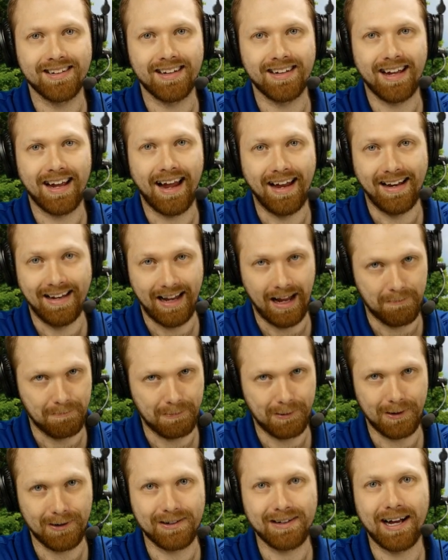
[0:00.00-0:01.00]
and
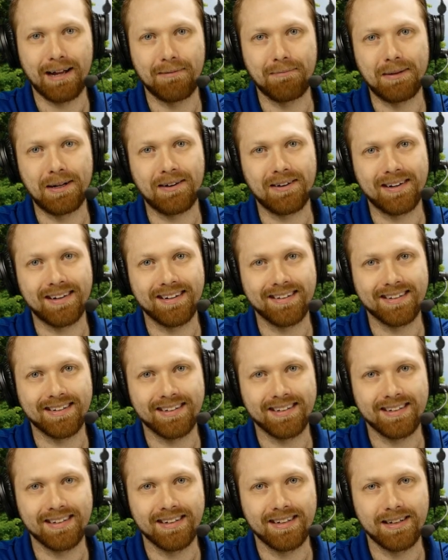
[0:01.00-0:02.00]
Emperor
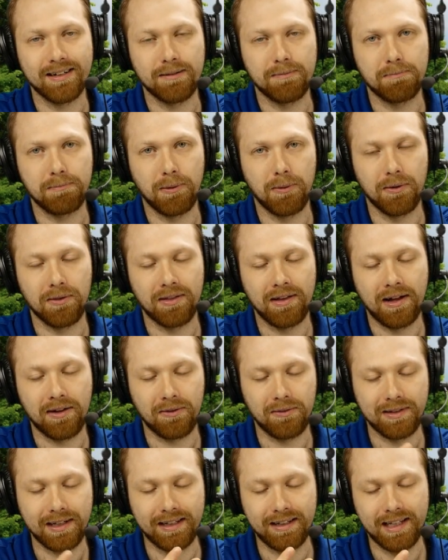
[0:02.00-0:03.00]
Tiberius, both not
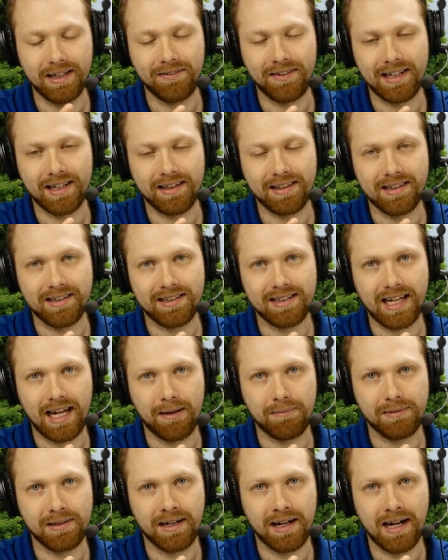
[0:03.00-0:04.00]
only living at the
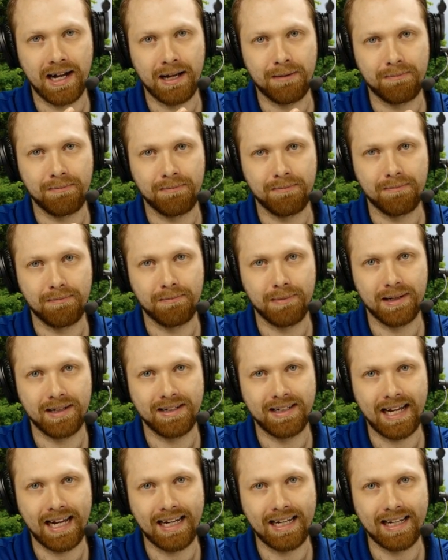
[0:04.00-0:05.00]
same time,
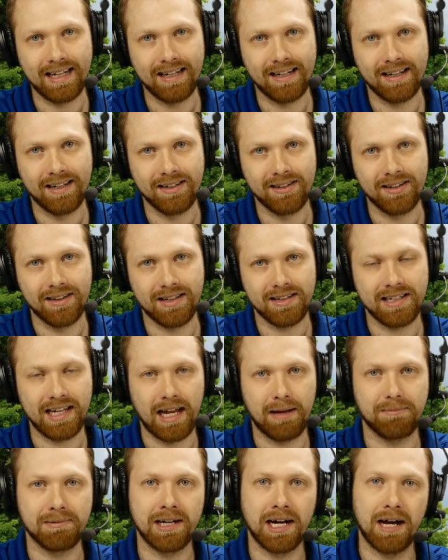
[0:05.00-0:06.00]
but dated to the
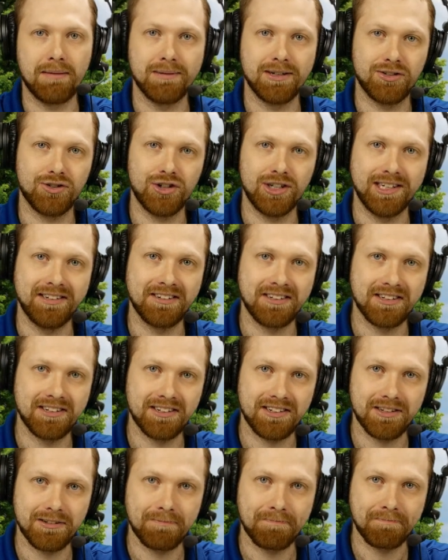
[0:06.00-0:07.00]
same time as
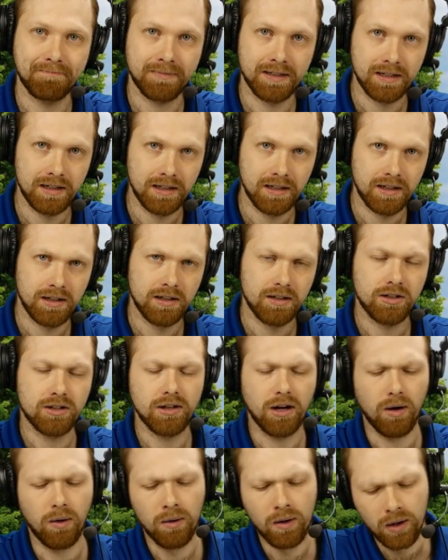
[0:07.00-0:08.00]
Jesus.
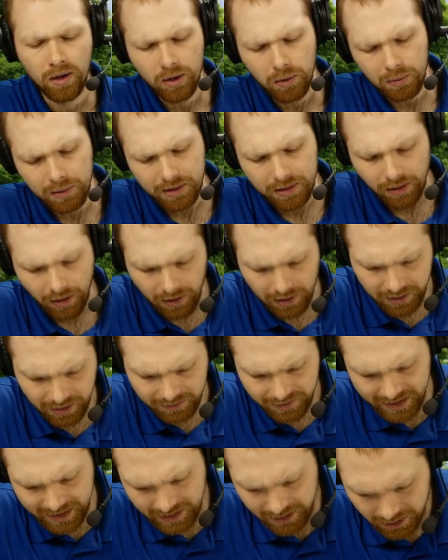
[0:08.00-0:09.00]
So, with all
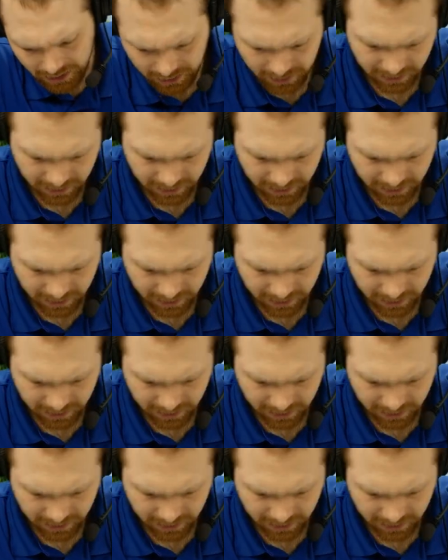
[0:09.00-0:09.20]
of these